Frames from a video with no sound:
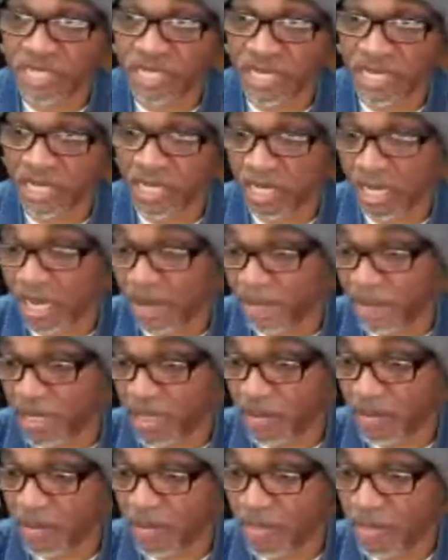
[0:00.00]
I got a comment.
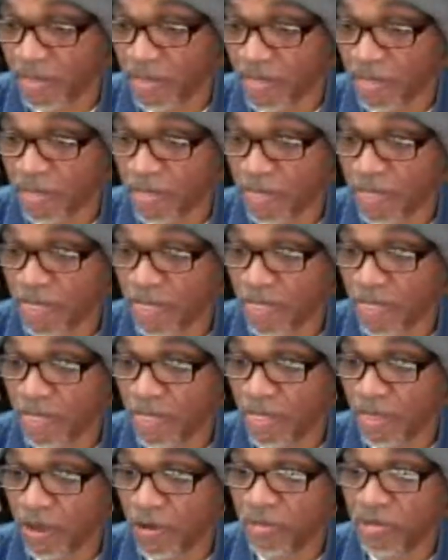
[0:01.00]

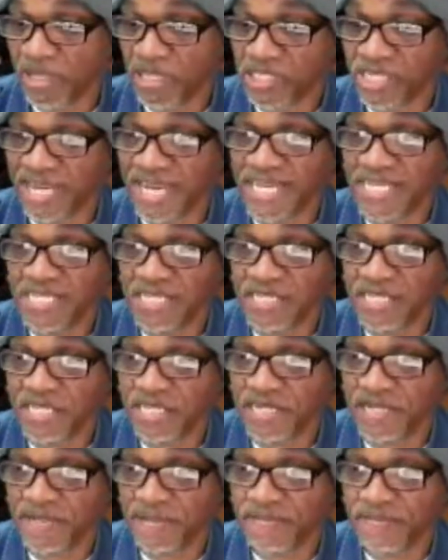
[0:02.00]
Oh, pleasure. Hey, Sissy.